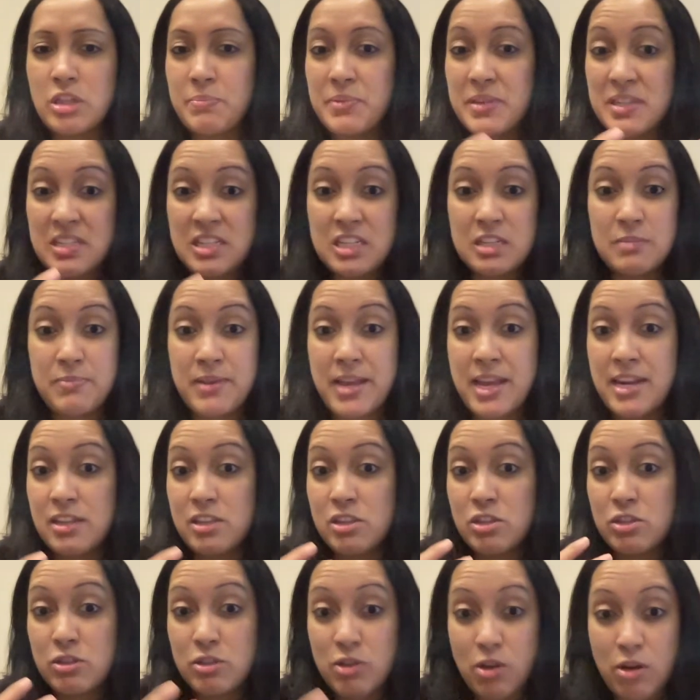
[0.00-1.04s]
business plan is
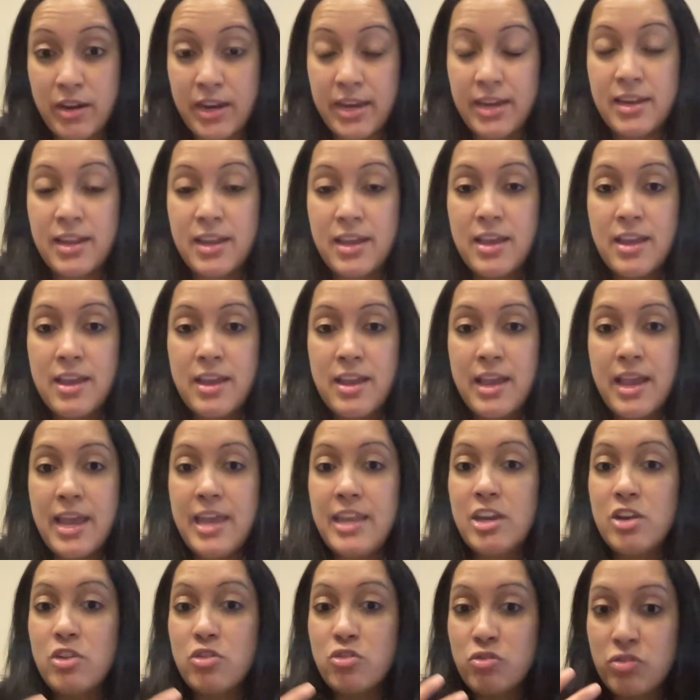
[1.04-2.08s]
solid
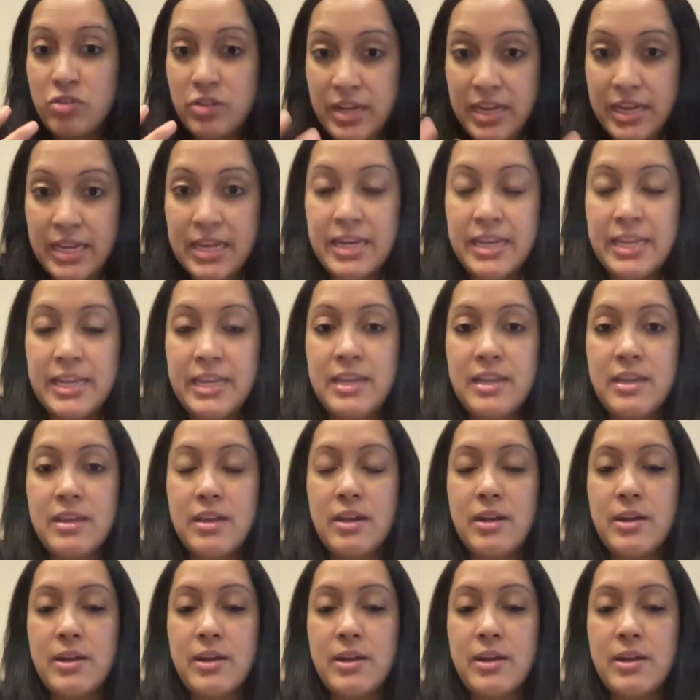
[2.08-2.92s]
and it really